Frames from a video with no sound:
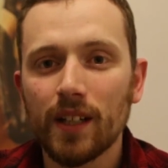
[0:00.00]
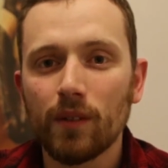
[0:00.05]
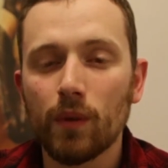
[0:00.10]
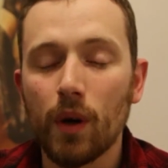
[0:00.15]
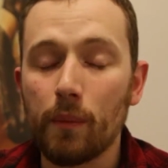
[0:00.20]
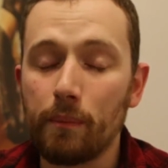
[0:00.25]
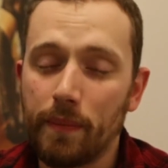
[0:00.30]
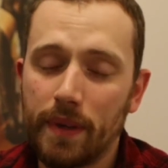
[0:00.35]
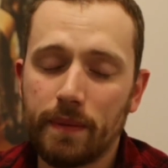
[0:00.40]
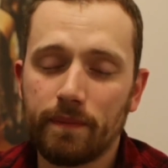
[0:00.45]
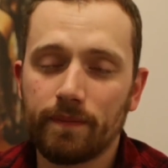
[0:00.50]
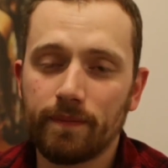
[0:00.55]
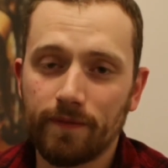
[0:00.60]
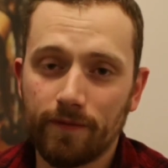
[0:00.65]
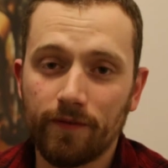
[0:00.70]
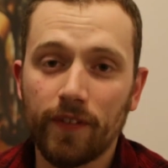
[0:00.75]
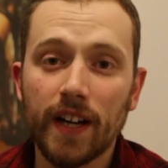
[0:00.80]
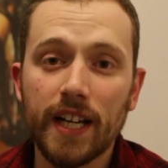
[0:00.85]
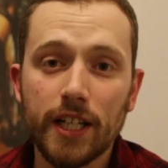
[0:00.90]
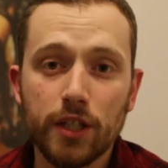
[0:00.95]
Well,
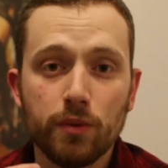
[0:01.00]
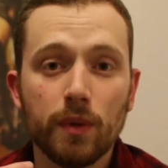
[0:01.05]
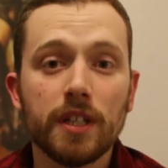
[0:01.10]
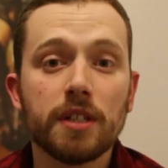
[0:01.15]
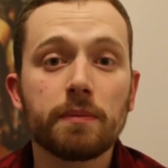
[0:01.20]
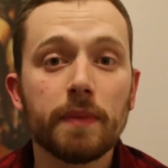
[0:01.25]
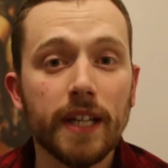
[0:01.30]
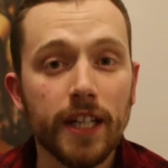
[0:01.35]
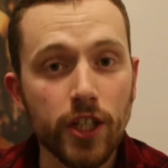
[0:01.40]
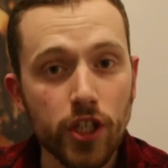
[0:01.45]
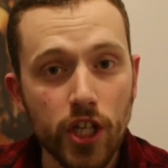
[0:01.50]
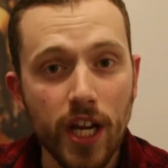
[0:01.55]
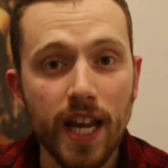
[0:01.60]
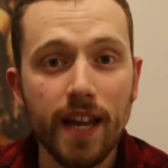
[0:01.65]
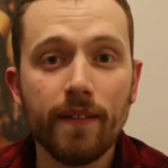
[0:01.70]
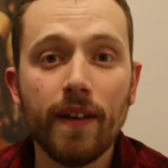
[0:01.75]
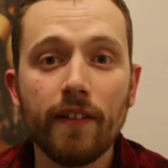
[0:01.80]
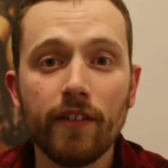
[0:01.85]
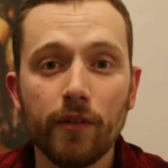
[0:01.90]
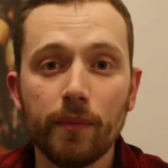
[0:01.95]
funniest ones me and Jay
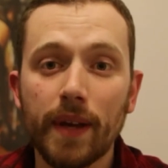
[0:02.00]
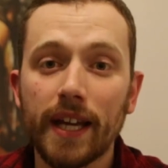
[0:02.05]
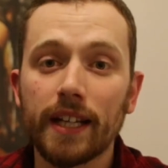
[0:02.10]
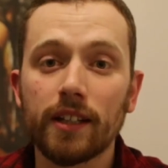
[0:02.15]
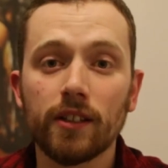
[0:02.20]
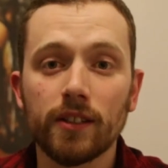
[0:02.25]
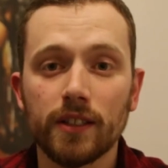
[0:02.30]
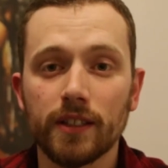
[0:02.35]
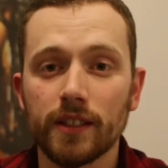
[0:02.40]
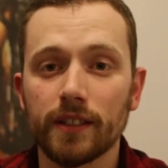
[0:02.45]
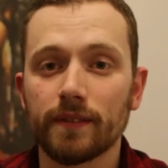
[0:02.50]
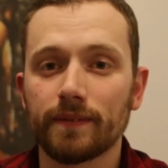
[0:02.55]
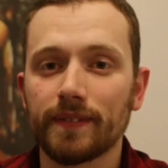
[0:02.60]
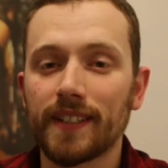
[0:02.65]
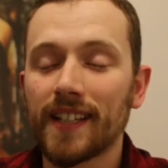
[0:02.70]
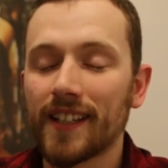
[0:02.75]
have ever made, not to